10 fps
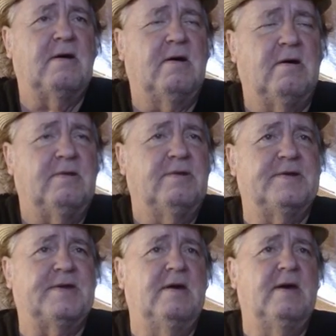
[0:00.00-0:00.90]
all the
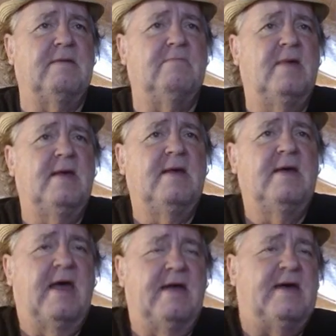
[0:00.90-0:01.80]
time,
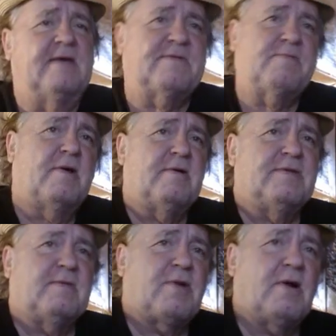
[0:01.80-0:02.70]
and that's part of the
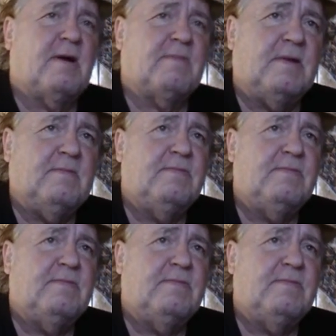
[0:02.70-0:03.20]
problem.